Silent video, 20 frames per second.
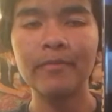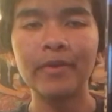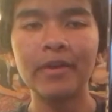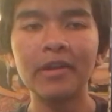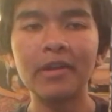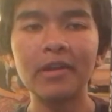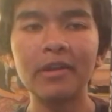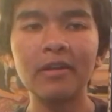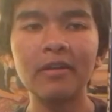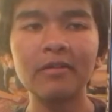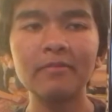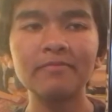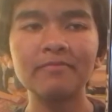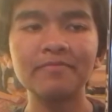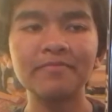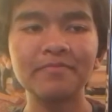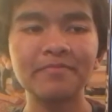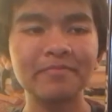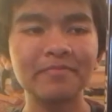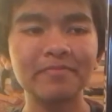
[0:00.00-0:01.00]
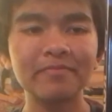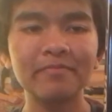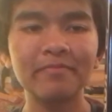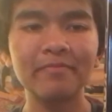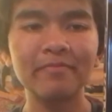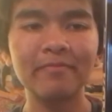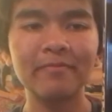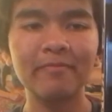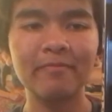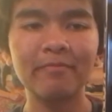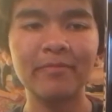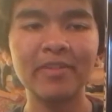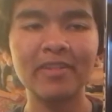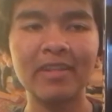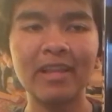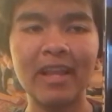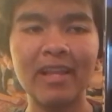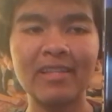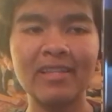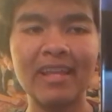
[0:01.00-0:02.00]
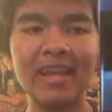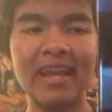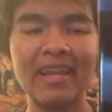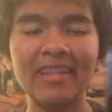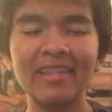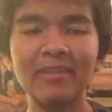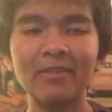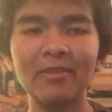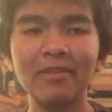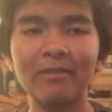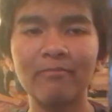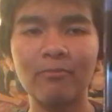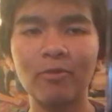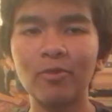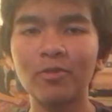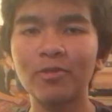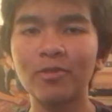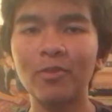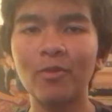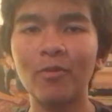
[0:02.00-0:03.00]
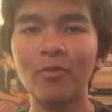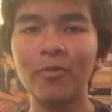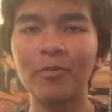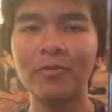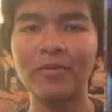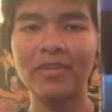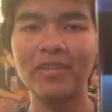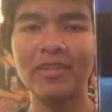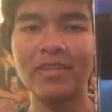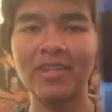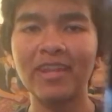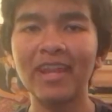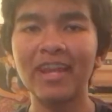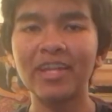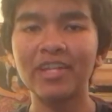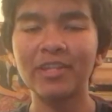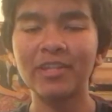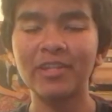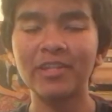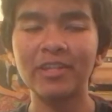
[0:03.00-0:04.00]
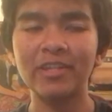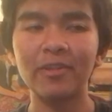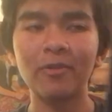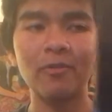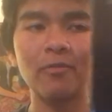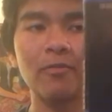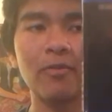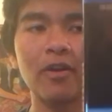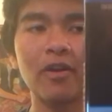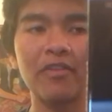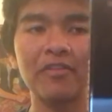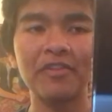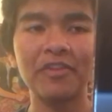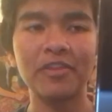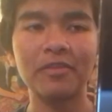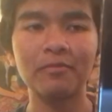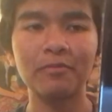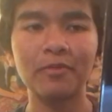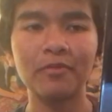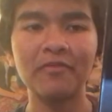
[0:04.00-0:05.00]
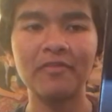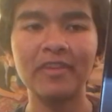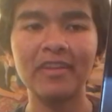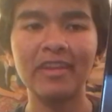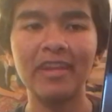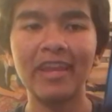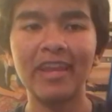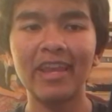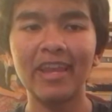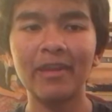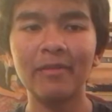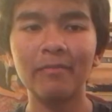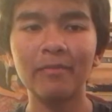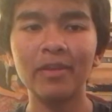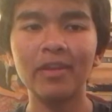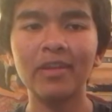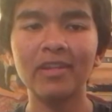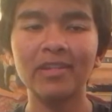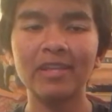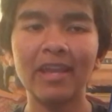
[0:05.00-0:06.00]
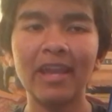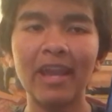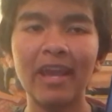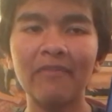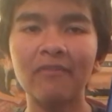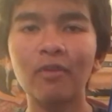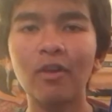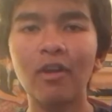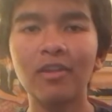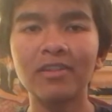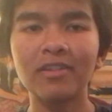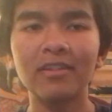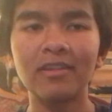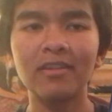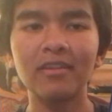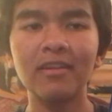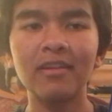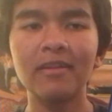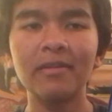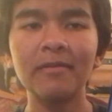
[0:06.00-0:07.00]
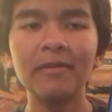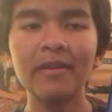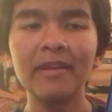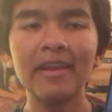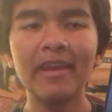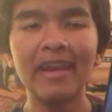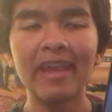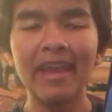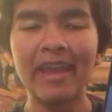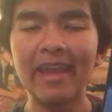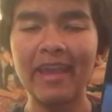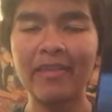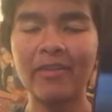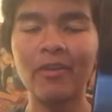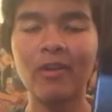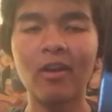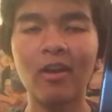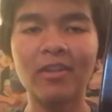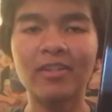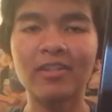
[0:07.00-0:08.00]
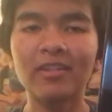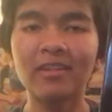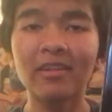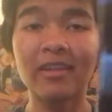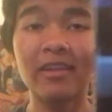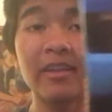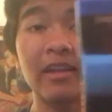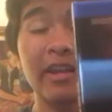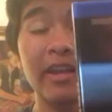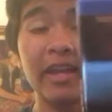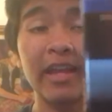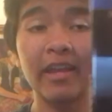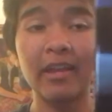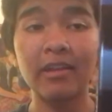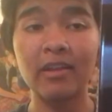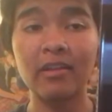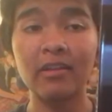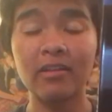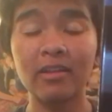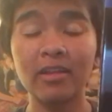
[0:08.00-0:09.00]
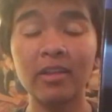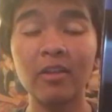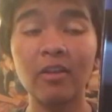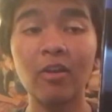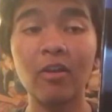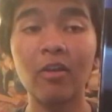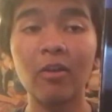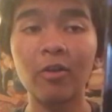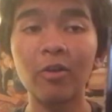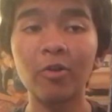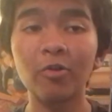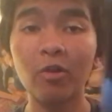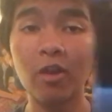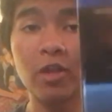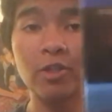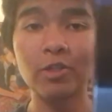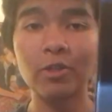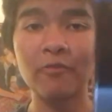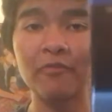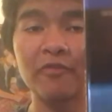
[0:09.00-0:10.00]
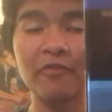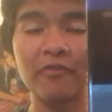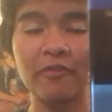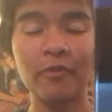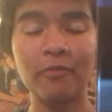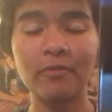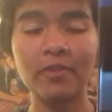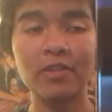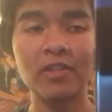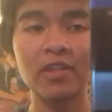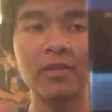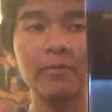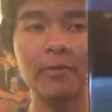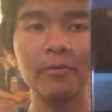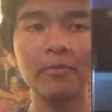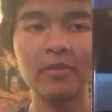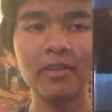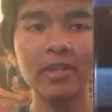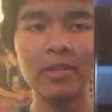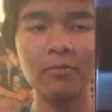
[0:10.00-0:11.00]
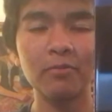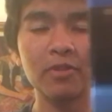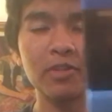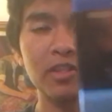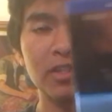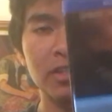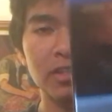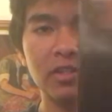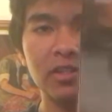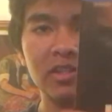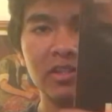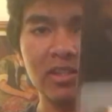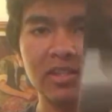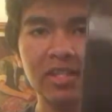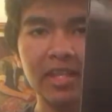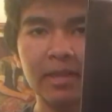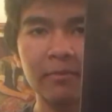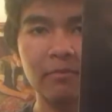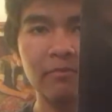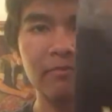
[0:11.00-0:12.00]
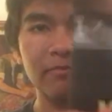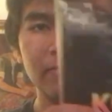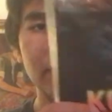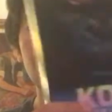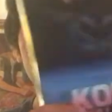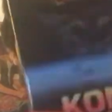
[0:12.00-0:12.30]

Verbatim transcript: But um, besides that, I think that those are the only reasons I actually still bought this movie, and because I have Godzilla, and the Godzilla and King Kong crossover film is going to be released, which is the same.